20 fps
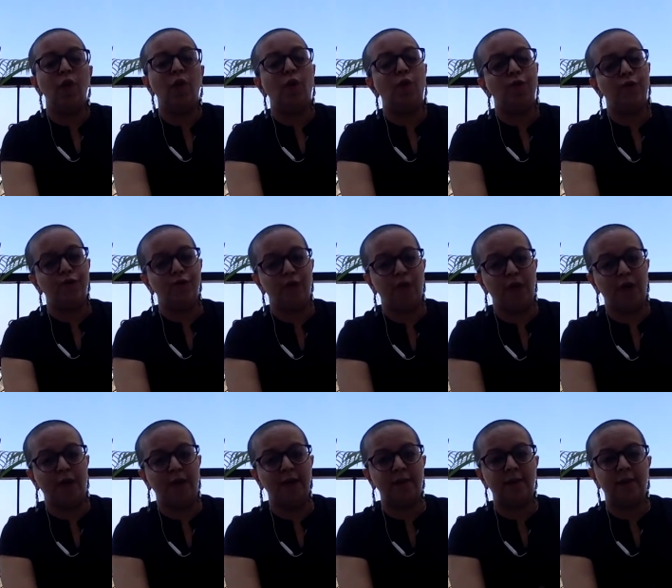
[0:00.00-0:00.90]
also
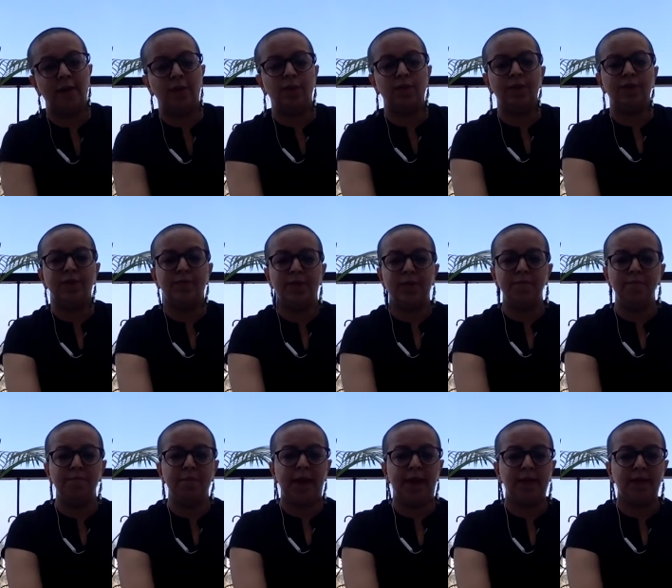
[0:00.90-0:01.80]
had an adverse
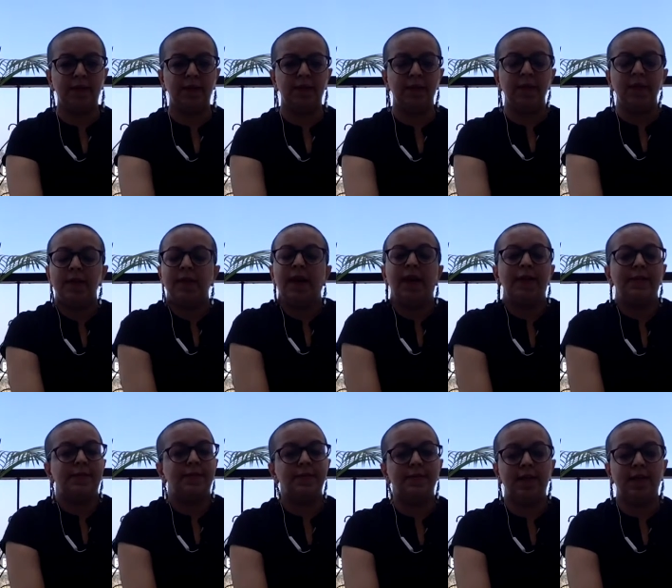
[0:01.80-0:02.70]
impact
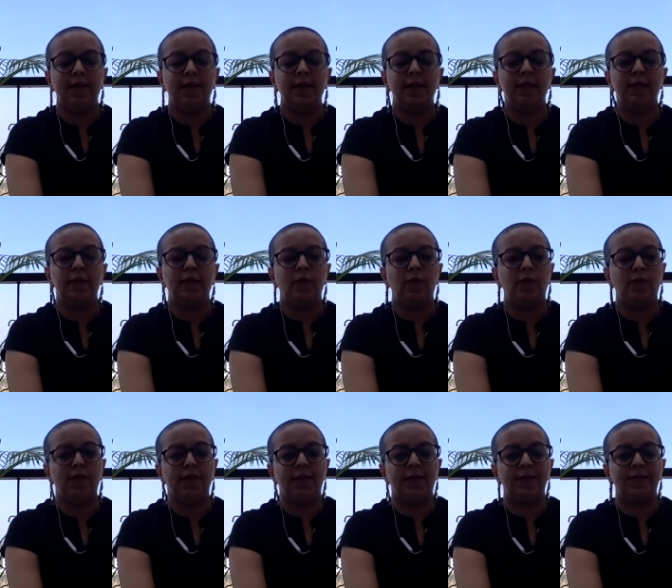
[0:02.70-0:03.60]
as the regular
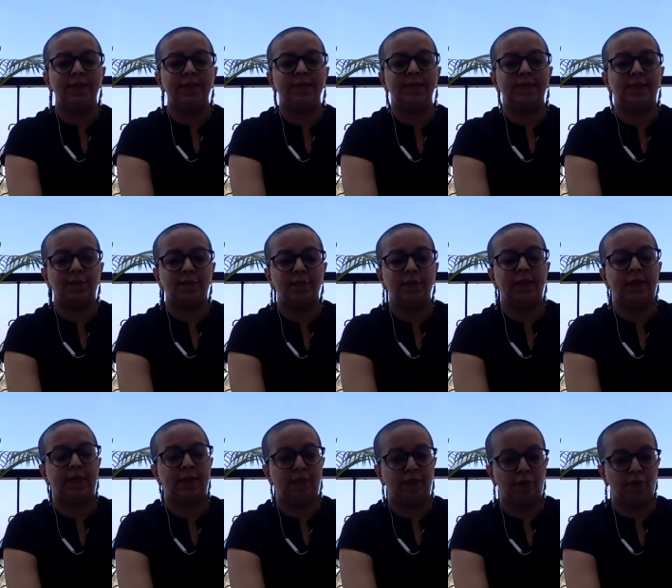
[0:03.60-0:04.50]
audiences suffered
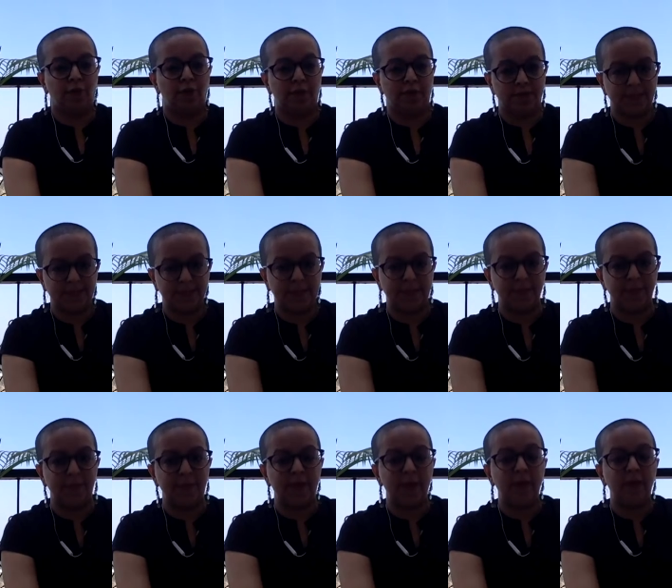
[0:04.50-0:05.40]
an economic
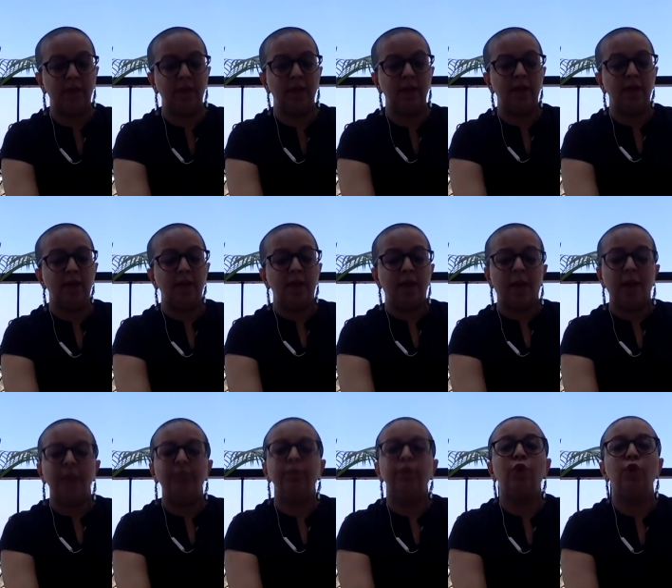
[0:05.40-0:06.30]
setback,
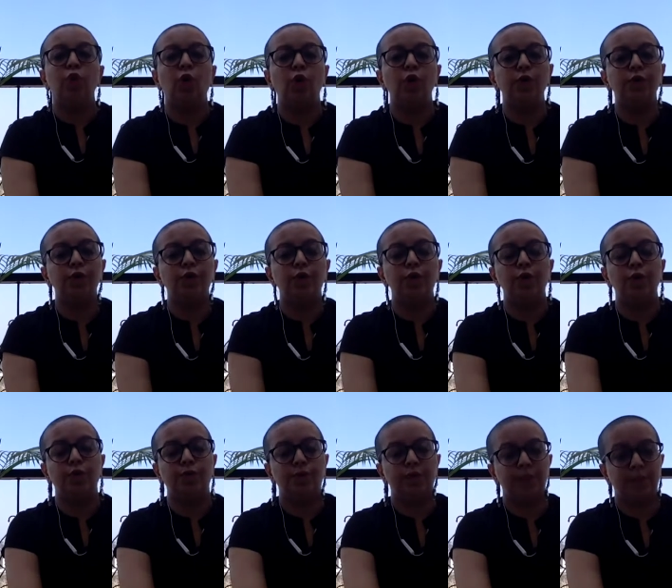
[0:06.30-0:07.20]
and with the loss
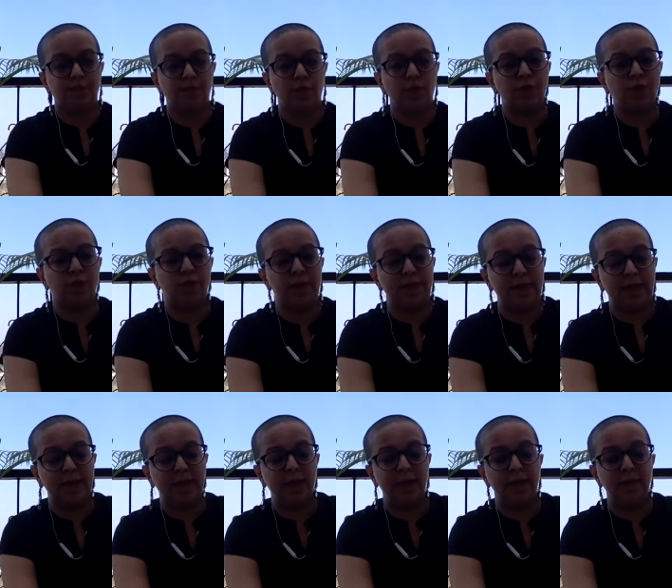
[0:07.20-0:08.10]
of disposable
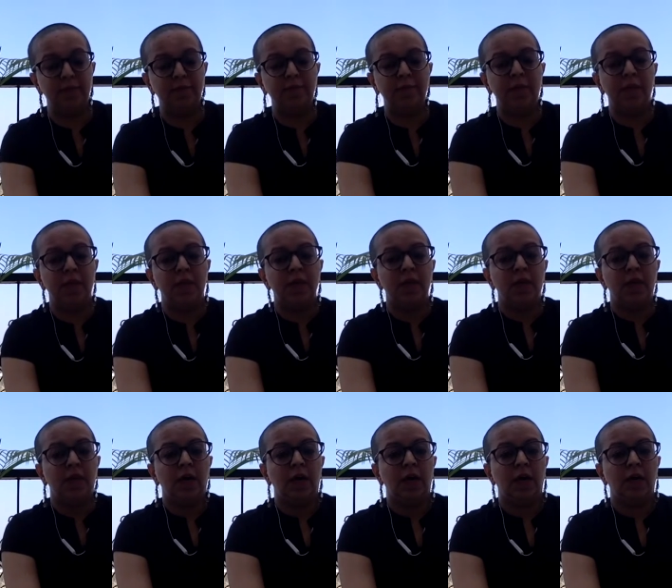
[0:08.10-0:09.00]
income,
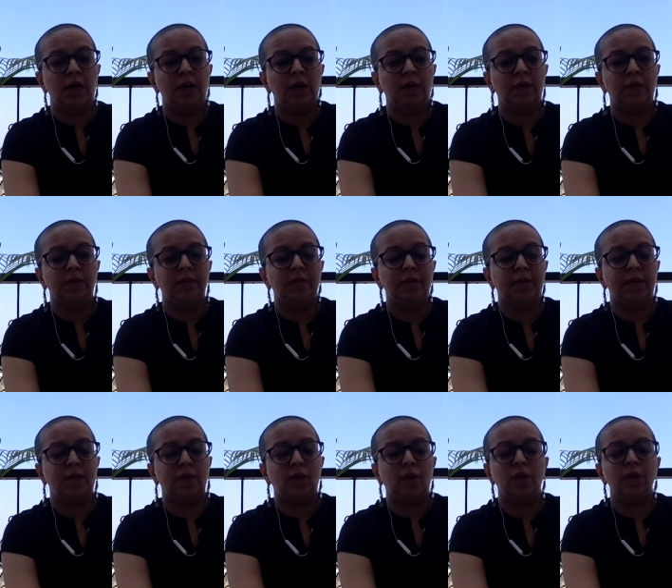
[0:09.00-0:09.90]
uh,
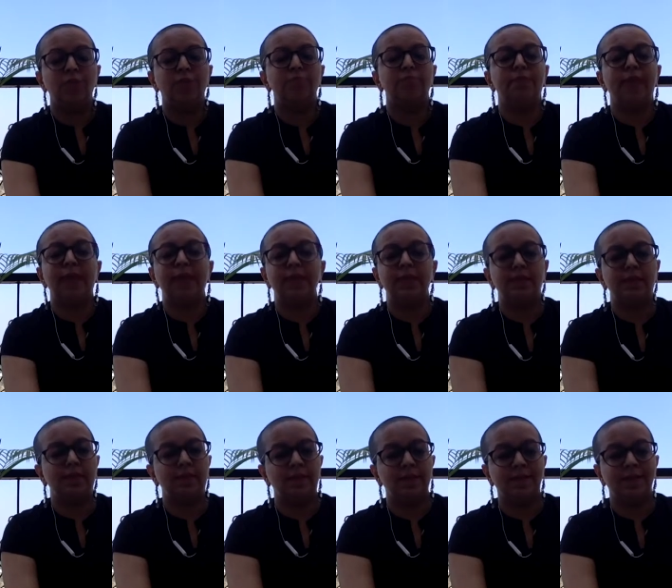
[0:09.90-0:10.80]
it caused many
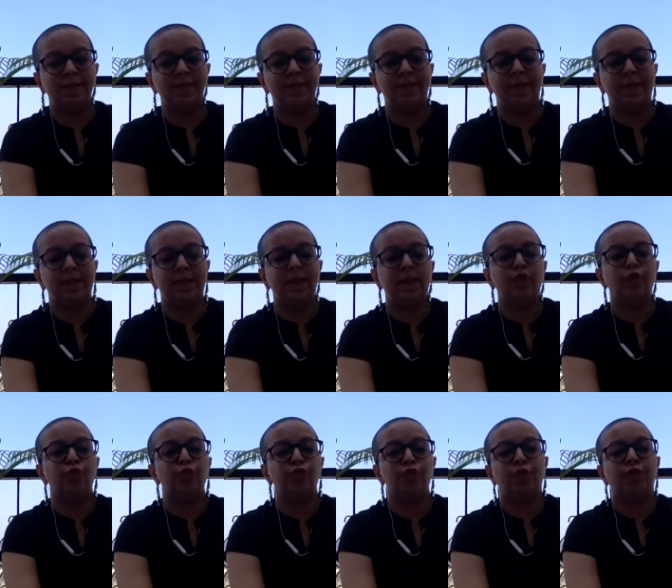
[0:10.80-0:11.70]
circuses in India
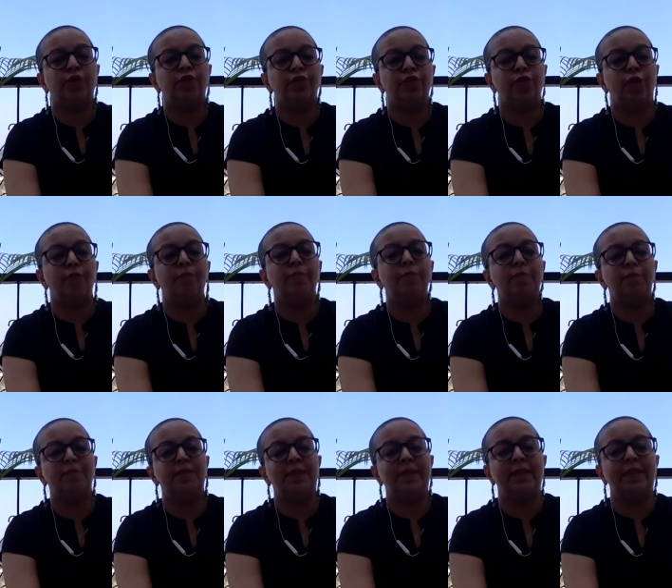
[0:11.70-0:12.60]
to shut shop
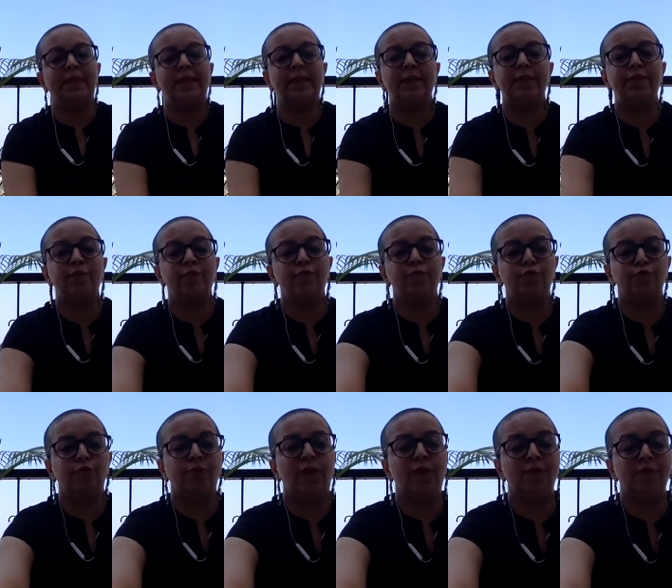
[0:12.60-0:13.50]
permanently from
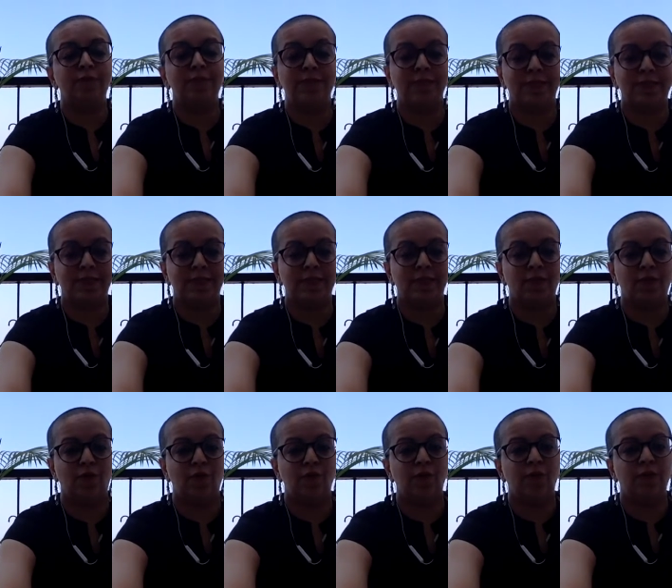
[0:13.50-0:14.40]
2016
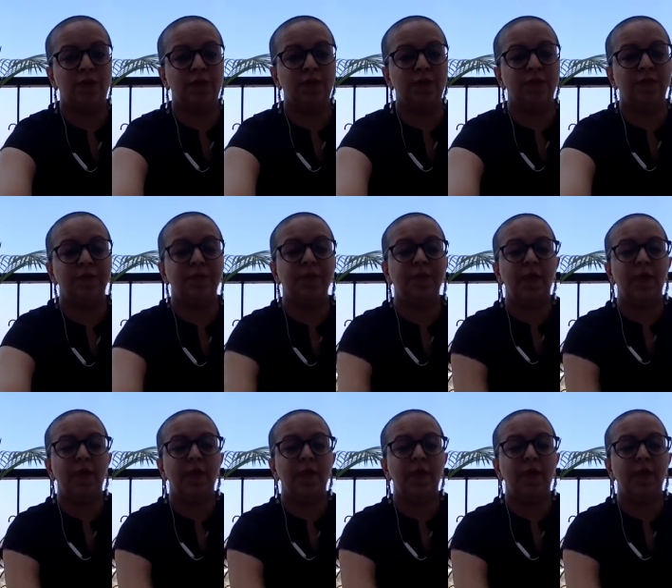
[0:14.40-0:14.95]
onwards.